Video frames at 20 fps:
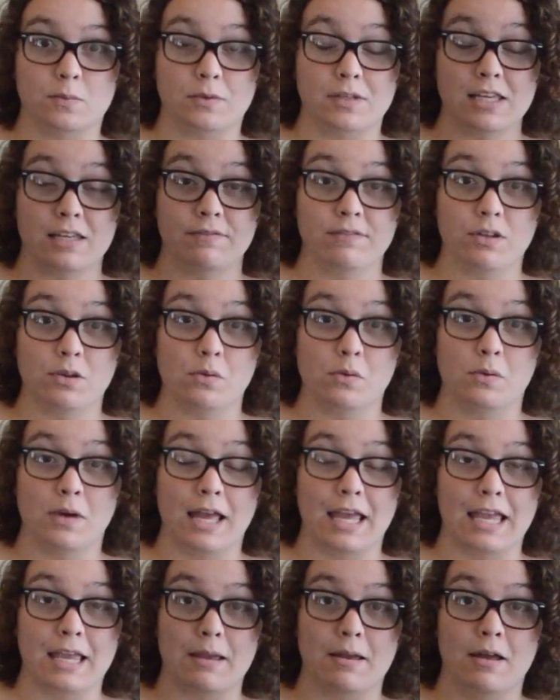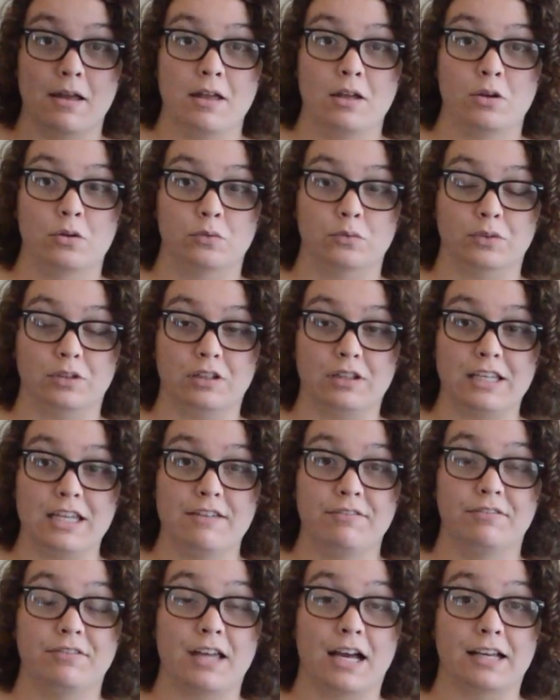will give you a
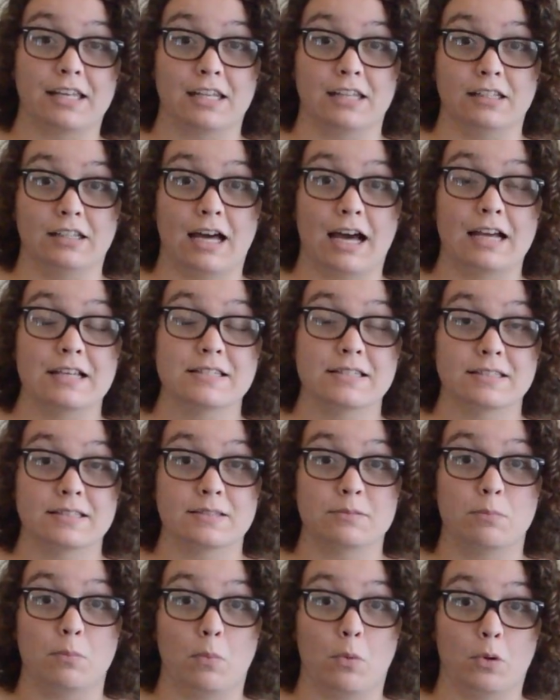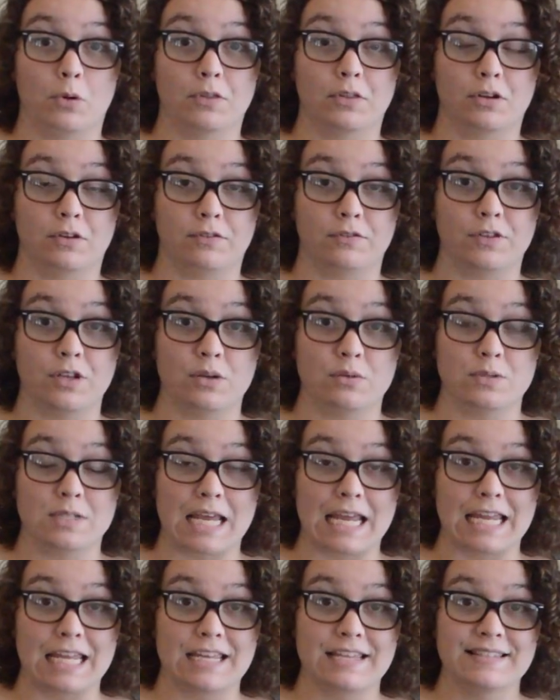relief that can last more than a few
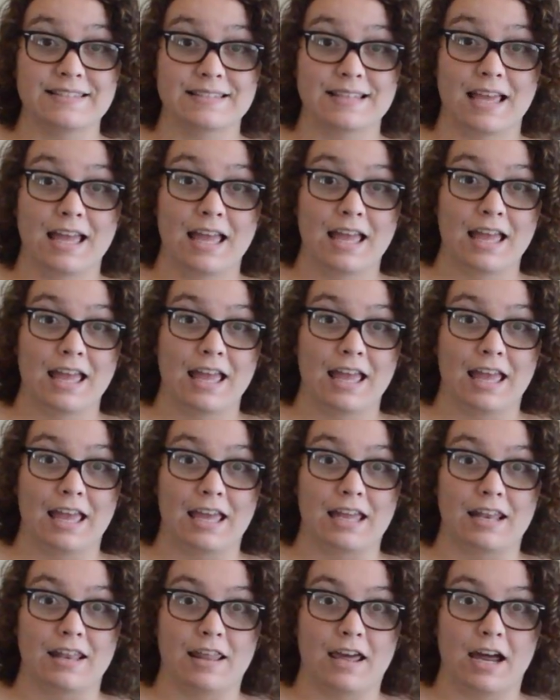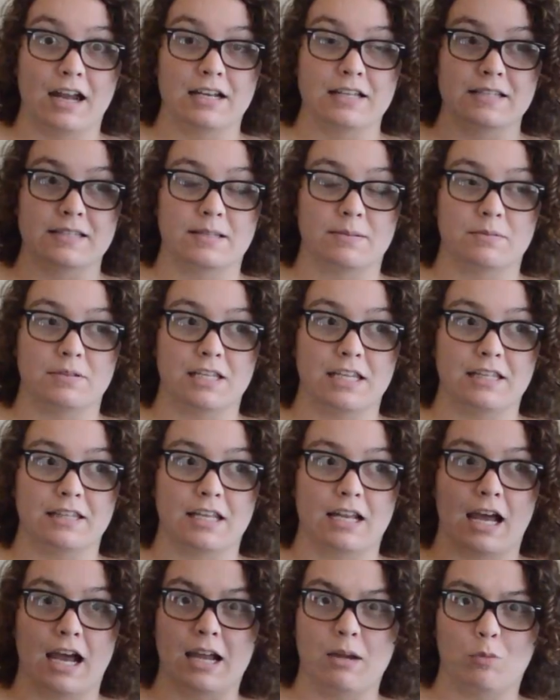days, and that is something
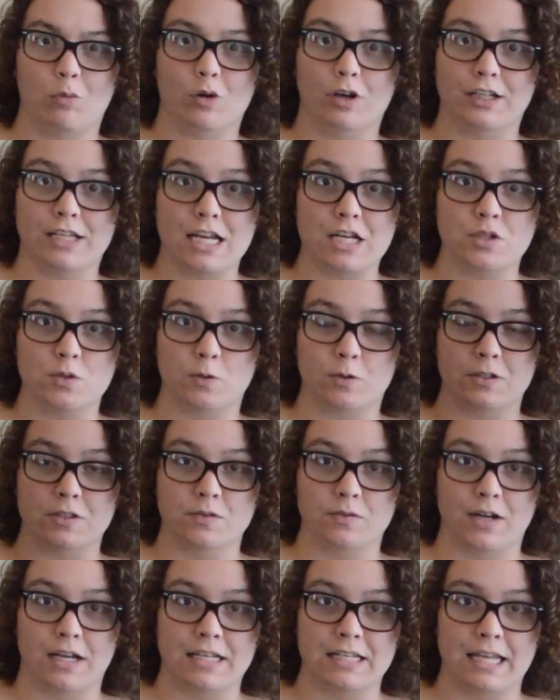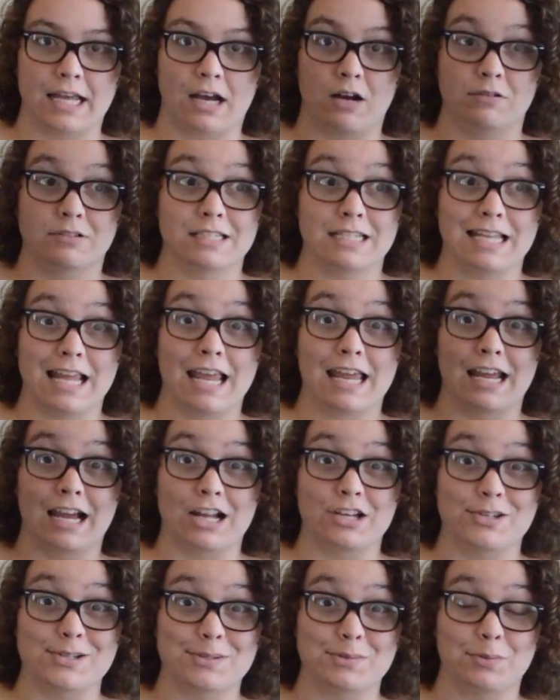that I'm working towards right now. Today
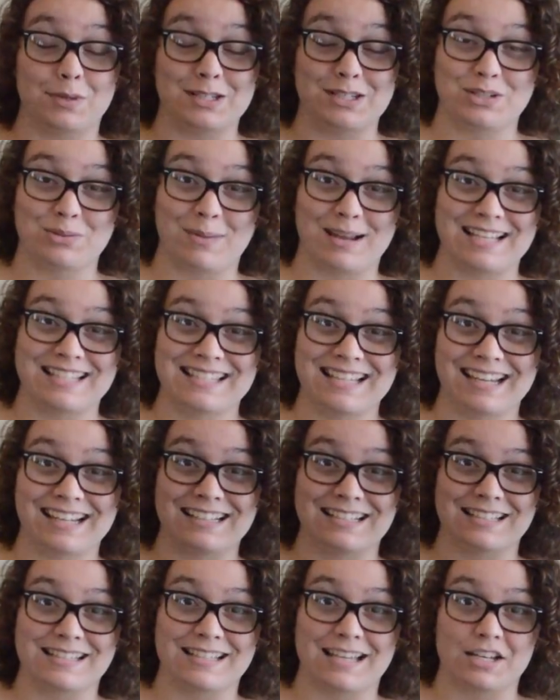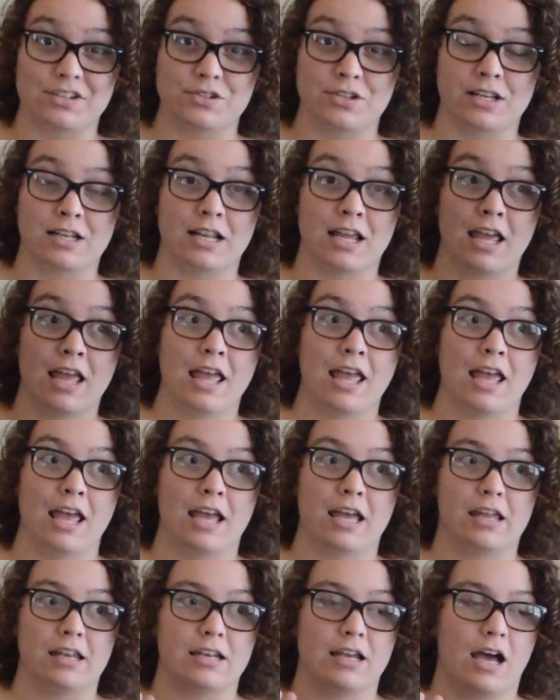I just went to my second session
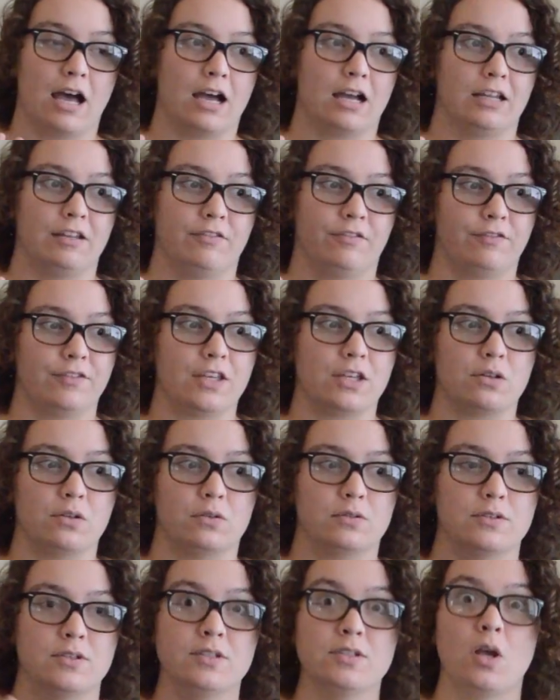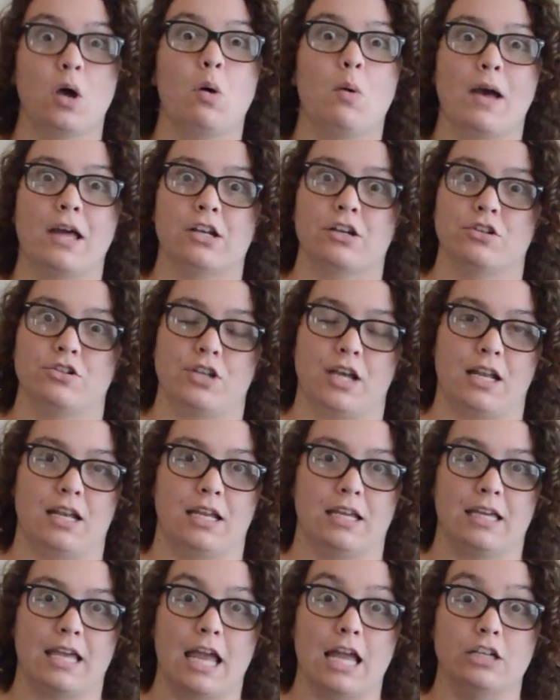and I feel so
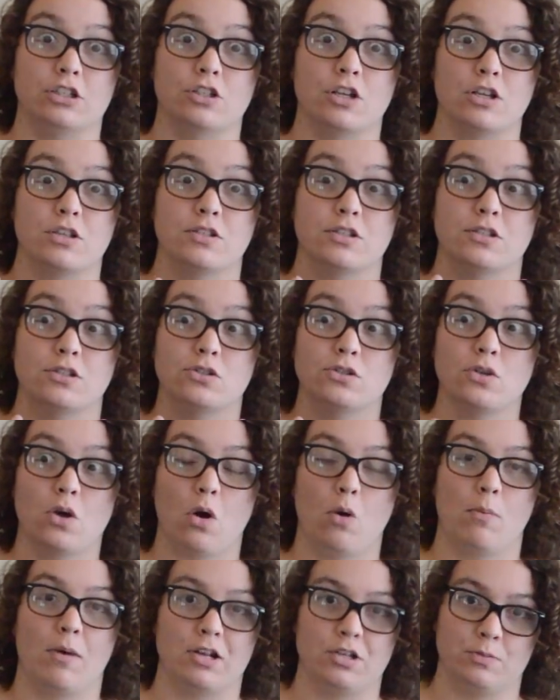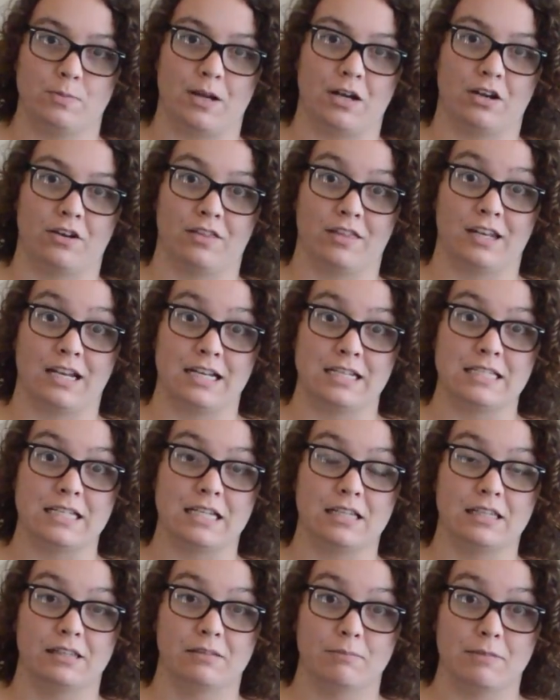energetic and so much better than I
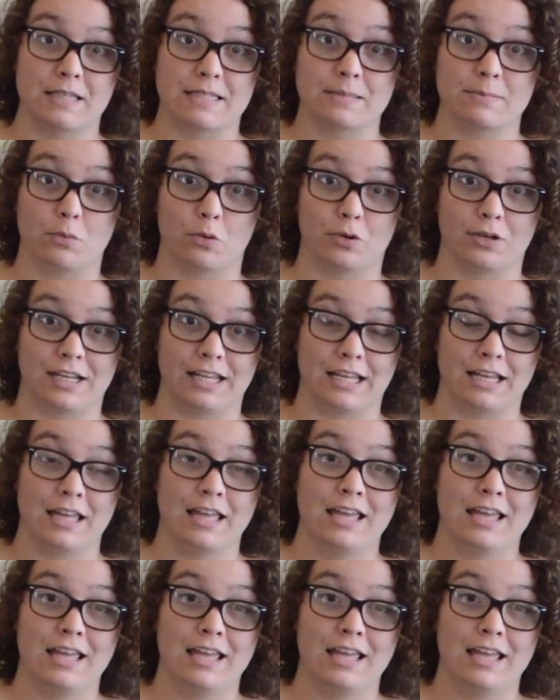did this morning